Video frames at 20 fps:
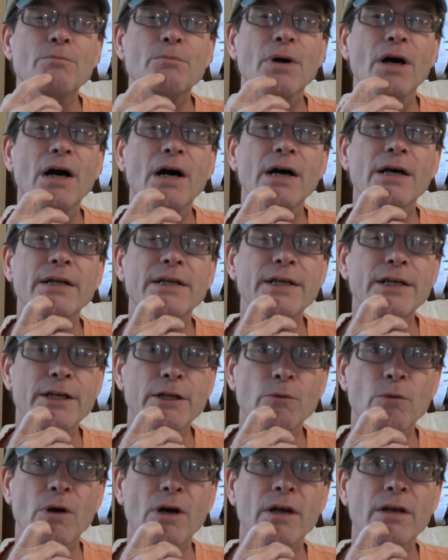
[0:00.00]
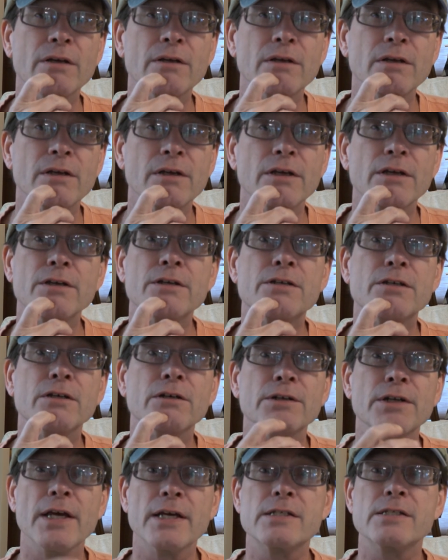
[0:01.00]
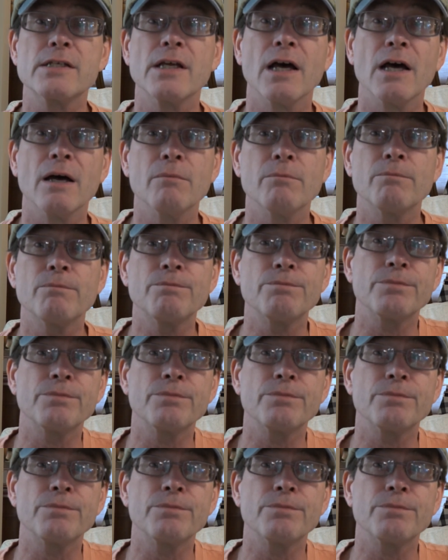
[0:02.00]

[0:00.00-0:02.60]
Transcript: But anyway, until next time,